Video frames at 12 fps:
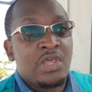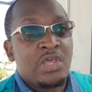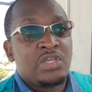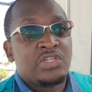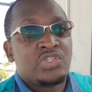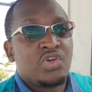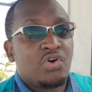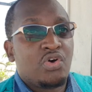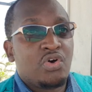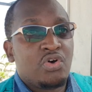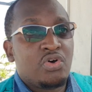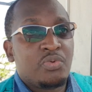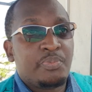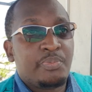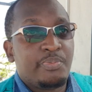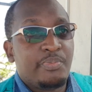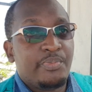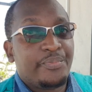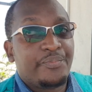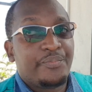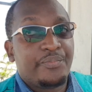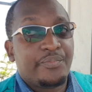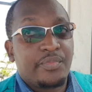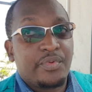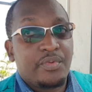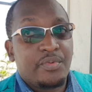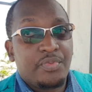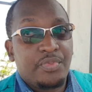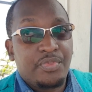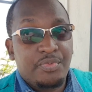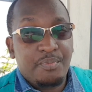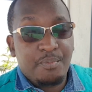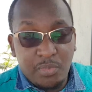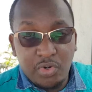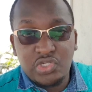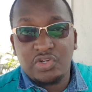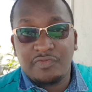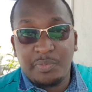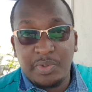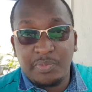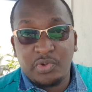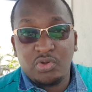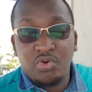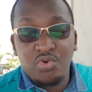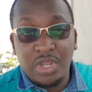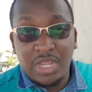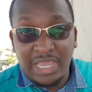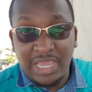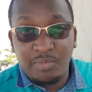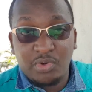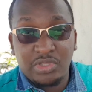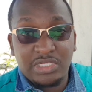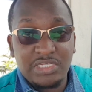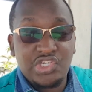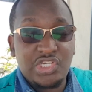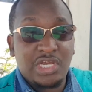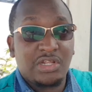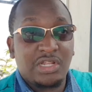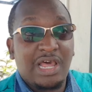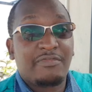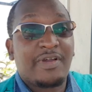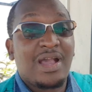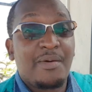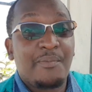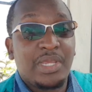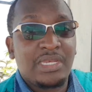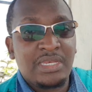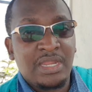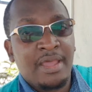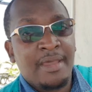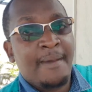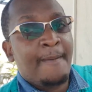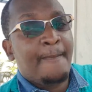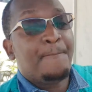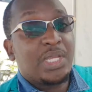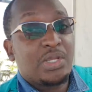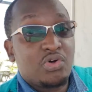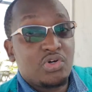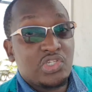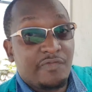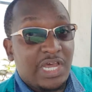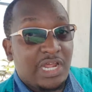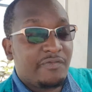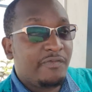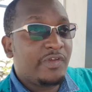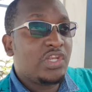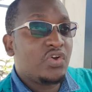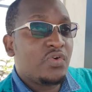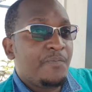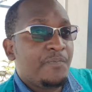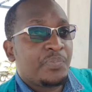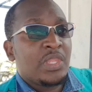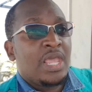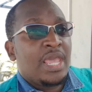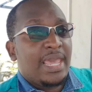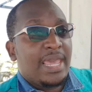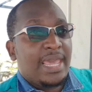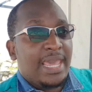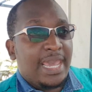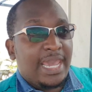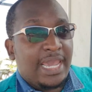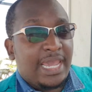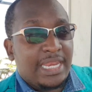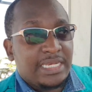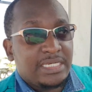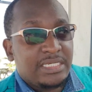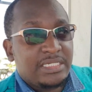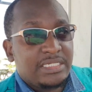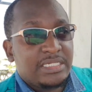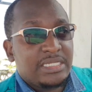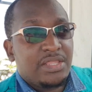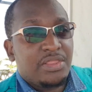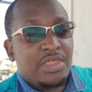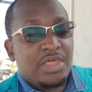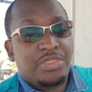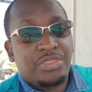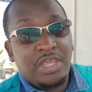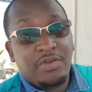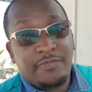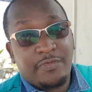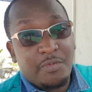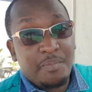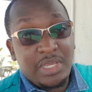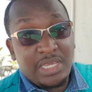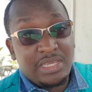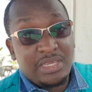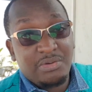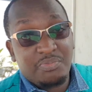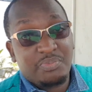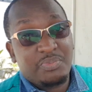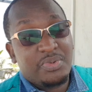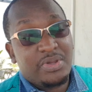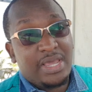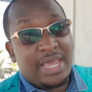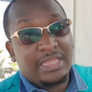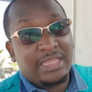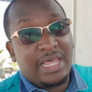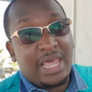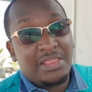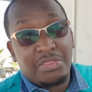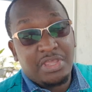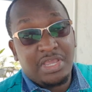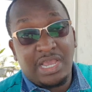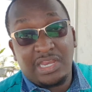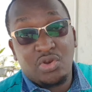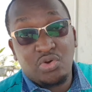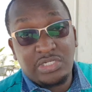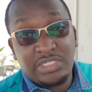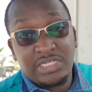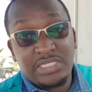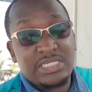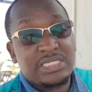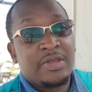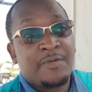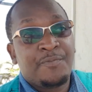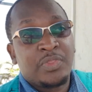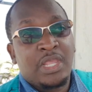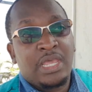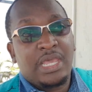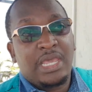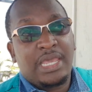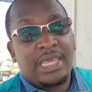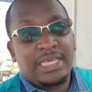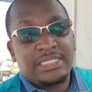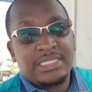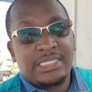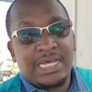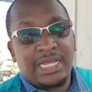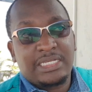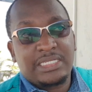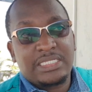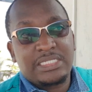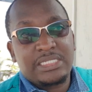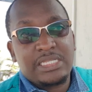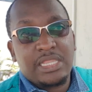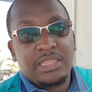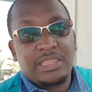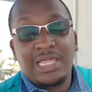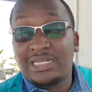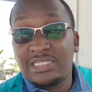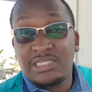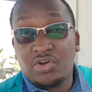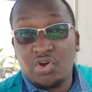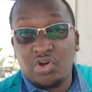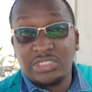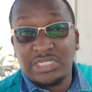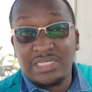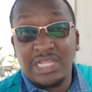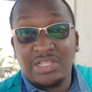So most of the people who came on this channel have come in because of that video. And the thing for me, and the thing I noticed is that that is a content that